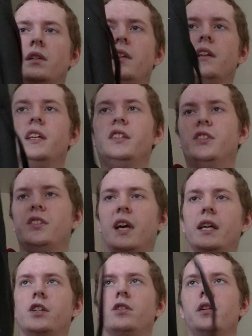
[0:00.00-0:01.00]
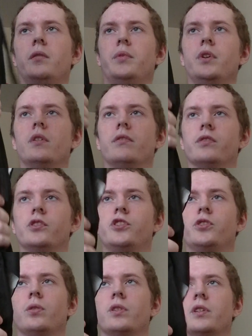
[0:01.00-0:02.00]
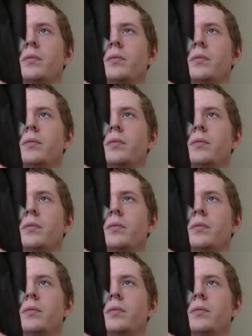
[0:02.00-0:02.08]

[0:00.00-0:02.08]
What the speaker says: Now this is actually a beautiful sword.